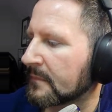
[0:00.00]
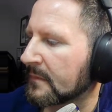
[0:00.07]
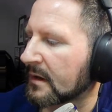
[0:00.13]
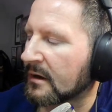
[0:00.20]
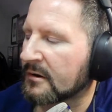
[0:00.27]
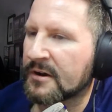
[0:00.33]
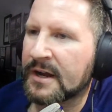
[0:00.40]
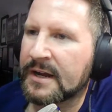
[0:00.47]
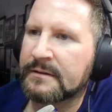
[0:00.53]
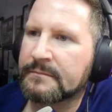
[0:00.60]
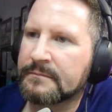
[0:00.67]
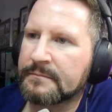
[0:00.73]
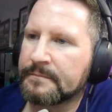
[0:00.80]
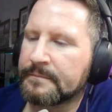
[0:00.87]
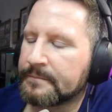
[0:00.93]
All right?
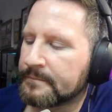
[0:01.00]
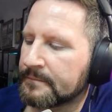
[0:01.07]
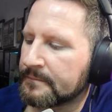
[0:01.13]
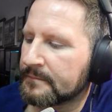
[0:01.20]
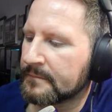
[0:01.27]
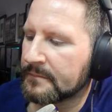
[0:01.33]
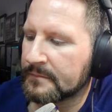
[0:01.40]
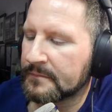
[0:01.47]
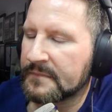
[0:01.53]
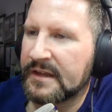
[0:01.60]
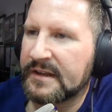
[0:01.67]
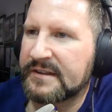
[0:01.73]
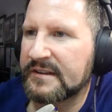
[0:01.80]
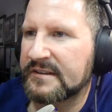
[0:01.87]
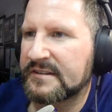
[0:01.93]

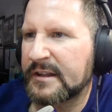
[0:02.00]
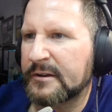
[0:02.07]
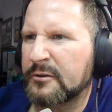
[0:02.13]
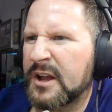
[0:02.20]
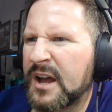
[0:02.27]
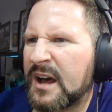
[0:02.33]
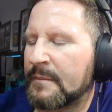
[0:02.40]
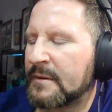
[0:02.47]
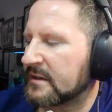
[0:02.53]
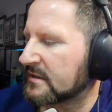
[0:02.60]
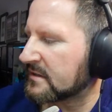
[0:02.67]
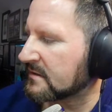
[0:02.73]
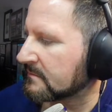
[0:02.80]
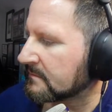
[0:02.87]
It's in subtle comments.